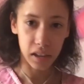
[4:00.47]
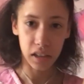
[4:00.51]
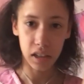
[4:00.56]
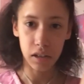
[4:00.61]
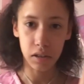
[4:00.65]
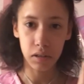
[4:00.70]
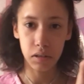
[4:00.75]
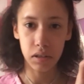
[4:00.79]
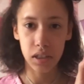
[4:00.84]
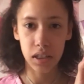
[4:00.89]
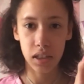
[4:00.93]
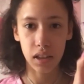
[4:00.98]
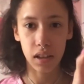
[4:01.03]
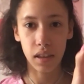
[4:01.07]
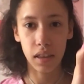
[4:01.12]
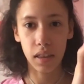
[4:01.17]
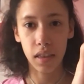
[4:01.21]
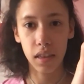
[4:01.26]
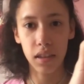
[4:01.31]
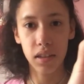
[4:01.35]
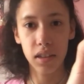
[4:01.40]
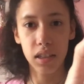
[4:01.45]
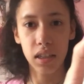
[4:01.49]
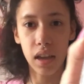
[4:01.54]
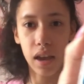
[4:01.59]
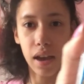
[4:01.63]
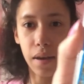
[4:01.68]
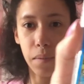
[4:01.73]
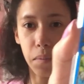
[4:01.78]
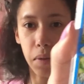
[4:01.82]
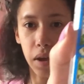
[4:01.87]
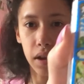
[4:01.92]
use
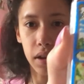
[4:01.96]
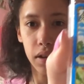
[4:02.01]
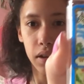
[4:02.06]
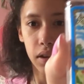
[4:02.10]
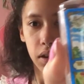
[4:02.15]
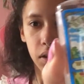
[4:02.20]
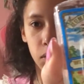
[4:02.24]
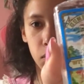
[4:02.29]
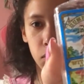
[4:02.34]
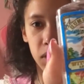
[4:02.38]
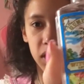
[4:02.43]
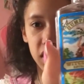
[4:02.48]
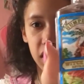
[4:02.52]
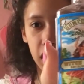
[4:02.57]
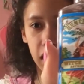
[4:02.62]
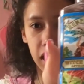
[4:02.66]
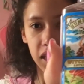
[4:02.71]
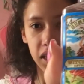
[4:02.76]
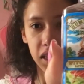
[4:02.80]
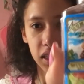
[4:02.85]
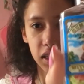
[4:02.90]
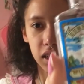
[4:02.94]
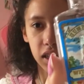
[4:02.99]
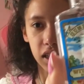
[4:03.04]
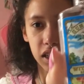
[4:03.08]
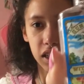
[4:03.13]
some witch hazel